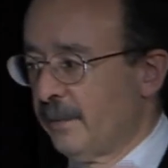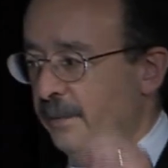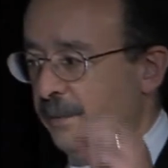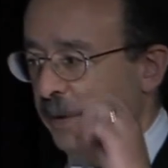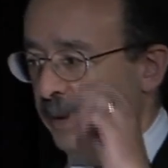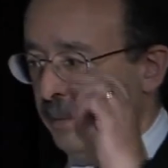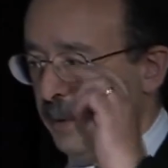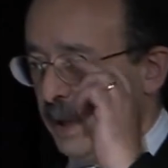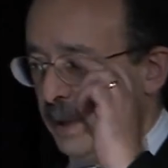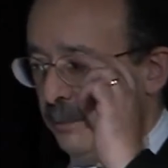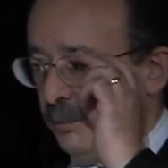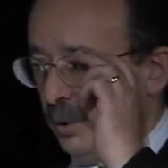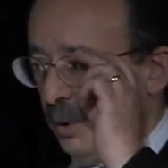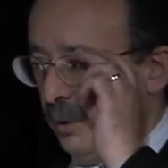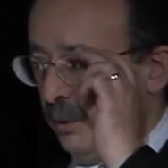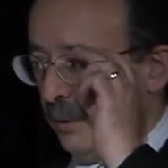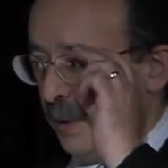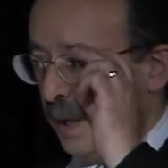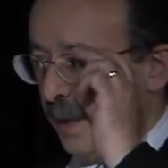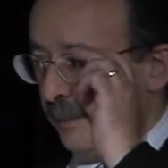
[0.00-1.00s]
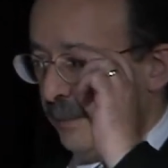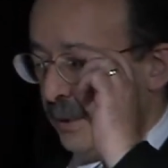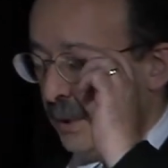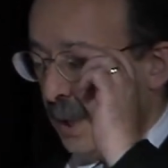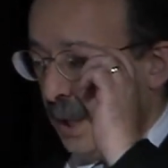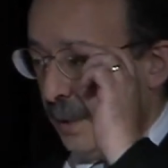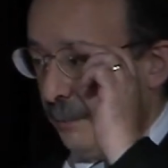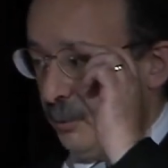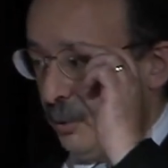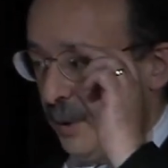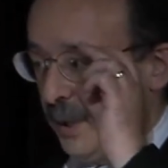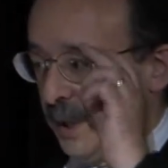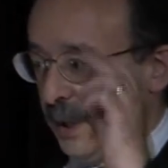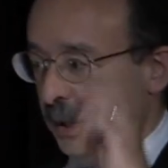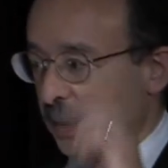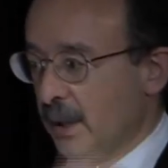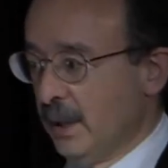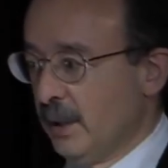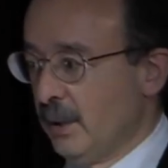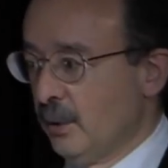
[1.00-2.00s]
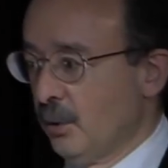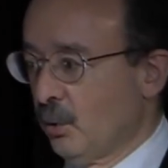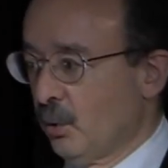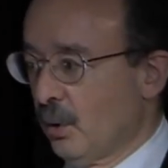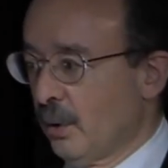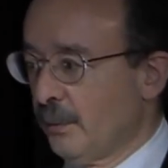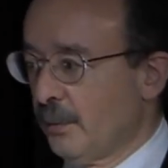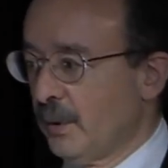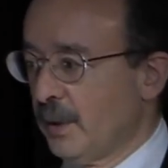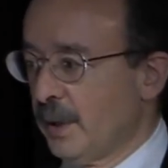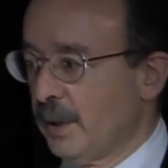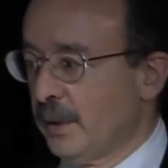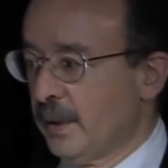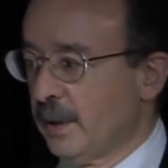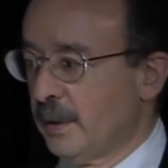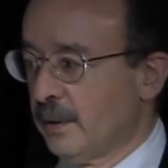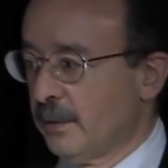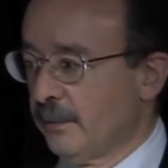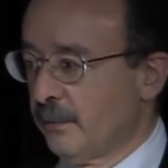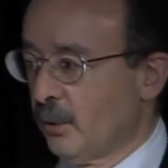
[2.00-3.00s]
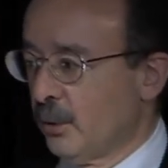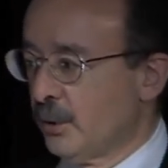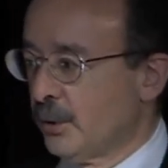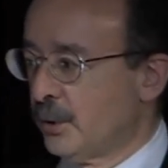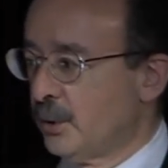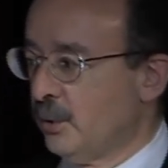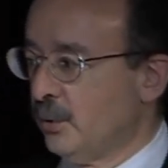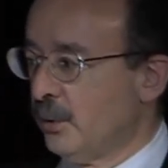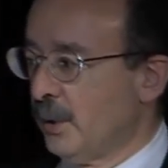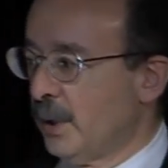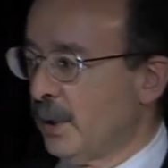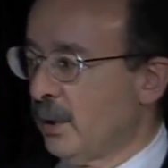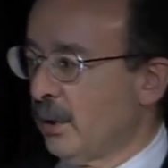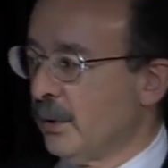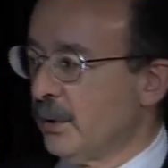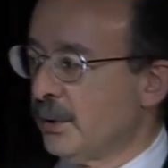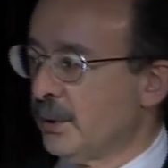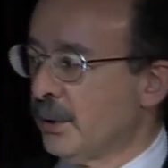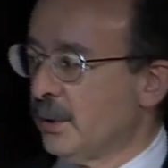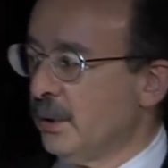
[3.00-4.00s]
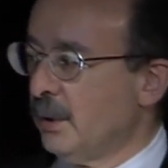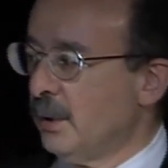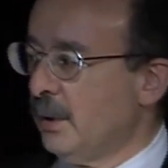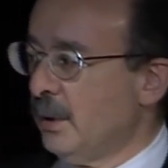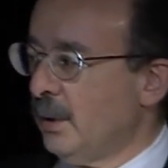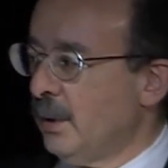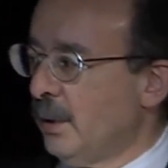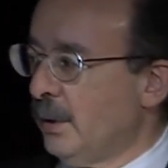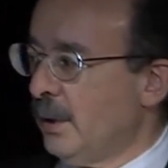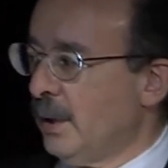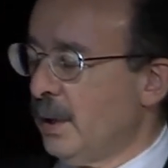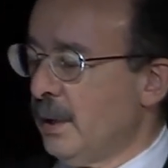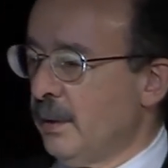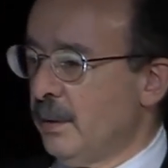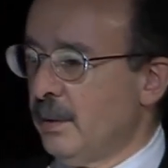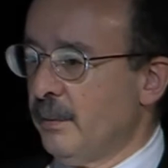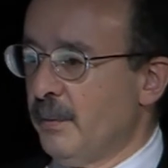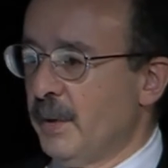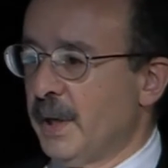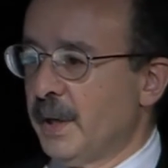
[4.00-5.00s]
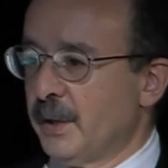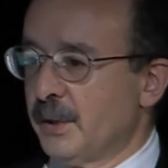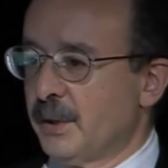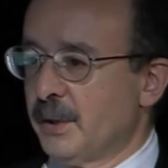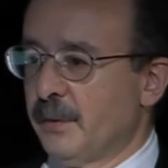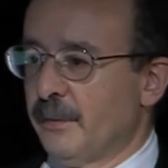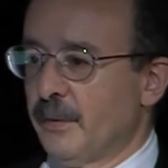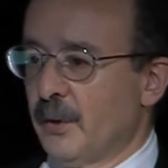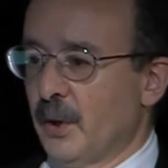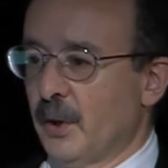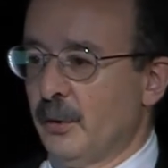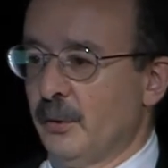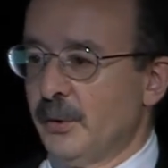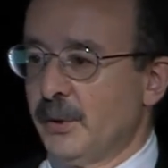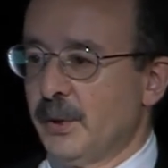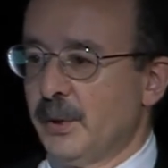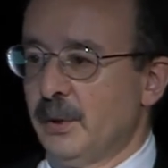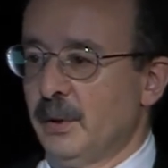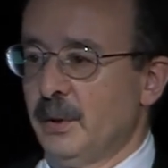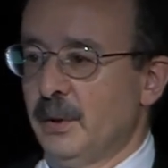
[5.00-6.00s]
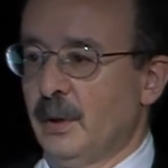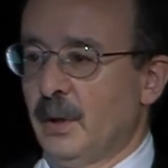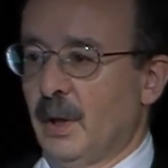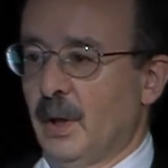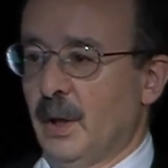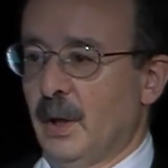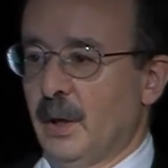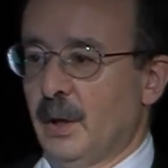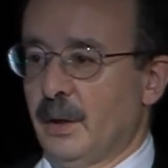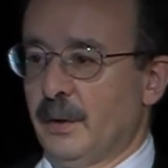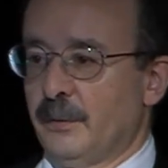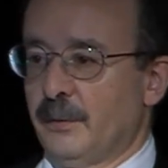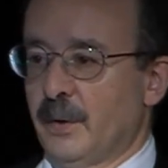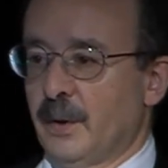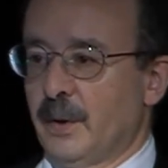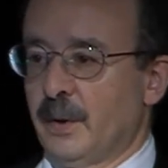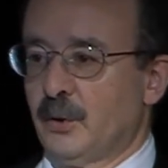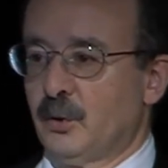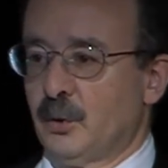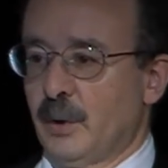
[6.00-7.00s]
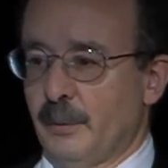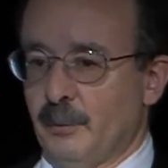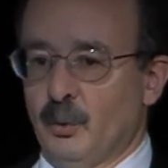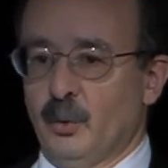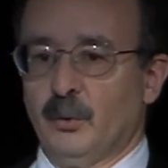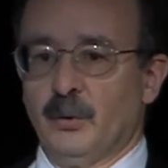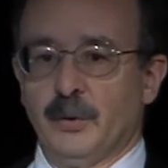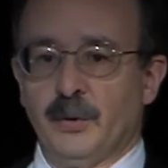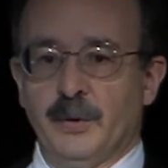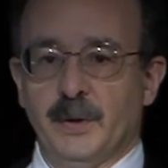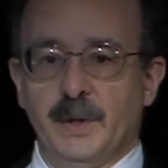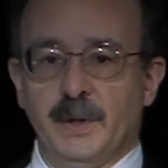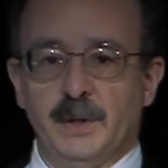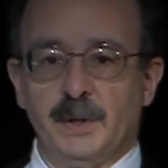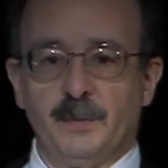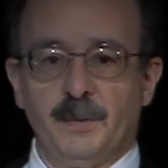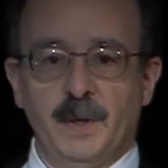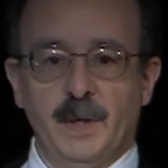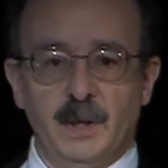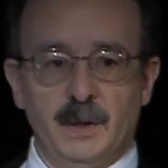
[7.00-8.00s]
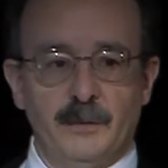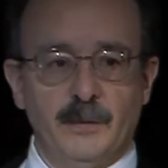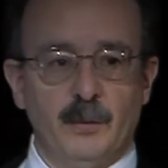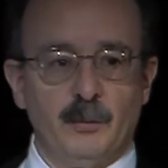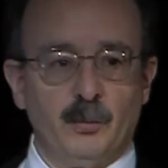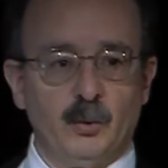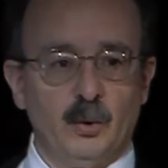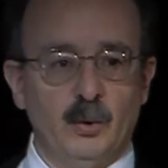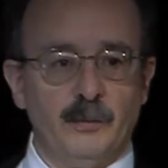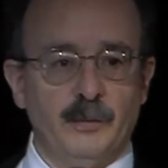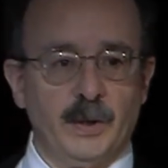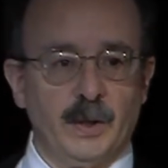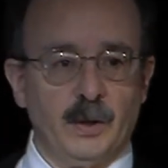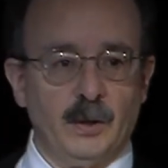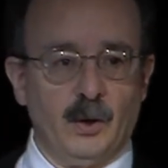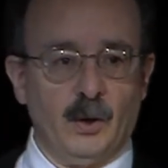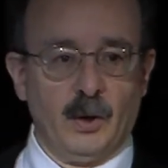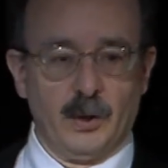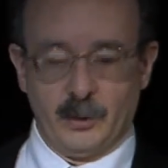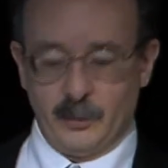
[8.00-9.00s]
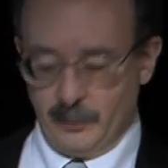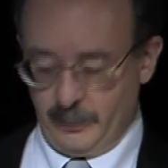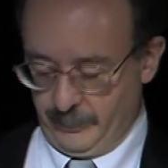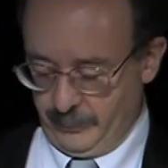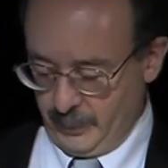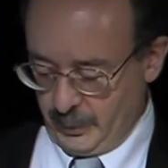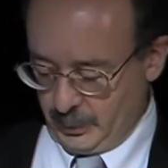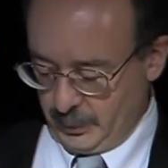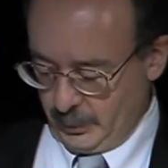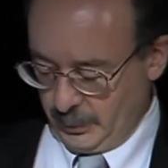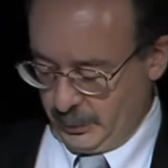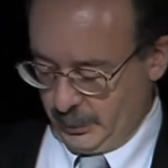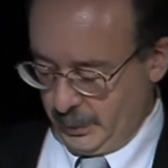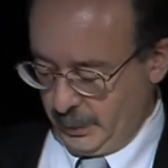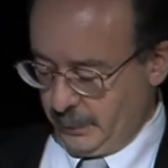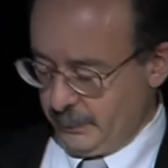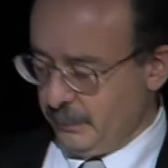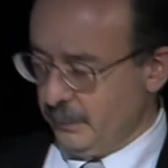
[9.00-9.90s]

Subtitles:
fee-bate programs operating in Europe, and in the first 2 years, the biggest of those tripled the speed of improving auto efficiency.